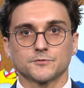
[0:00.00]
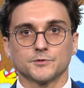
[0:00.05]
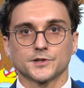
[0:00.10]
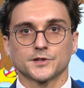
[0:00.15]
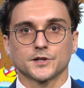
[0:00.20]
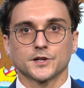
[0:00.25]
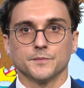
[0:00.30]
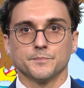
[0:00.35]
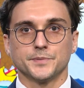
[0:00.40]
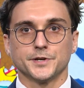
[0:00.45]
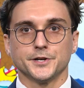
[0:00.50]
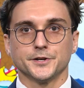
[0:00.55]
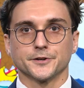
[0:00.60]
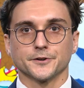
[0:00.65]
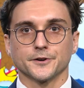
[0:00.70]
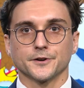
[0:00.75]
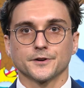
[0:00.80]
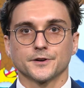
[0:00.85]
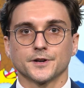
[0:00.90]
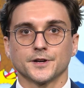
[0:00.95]
with a
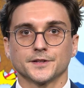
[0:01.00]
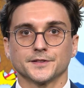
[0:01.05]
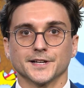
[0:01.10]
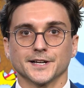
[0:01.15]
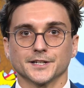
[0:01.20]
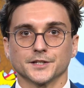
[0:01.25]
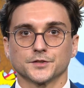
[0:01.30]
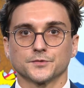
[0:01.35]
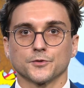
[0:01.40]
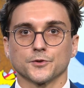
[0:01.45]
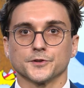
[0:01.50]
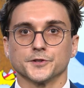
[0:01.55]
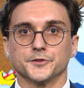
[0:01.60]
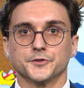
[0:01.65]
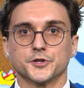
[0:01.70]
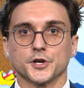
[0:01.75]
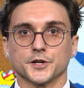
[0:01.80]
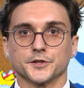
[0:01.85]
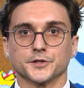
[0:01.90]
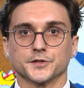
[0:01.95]
computer that is for the
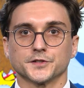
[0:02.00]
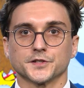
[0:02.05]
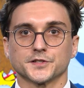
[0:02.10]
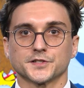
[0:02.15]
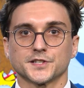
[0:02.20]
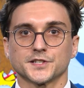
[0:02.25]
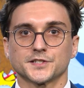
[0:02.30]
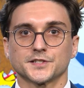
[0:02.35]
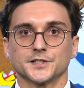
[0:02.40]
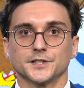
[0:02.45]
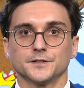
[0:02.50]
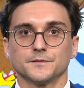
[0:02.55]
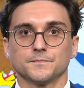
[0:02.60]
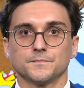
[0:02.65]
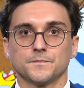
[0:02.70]
judge's assistant.